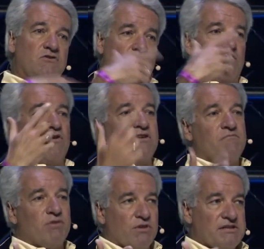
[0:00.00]
took all the
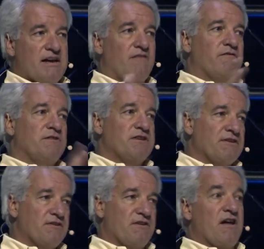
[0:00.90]
employees out for
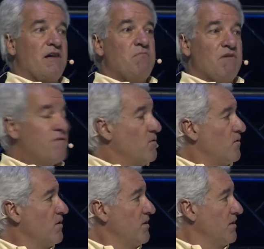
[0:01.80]
dinner the night
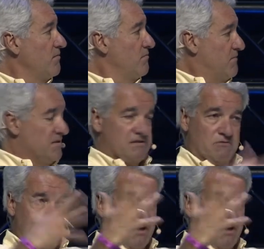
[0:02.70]
before this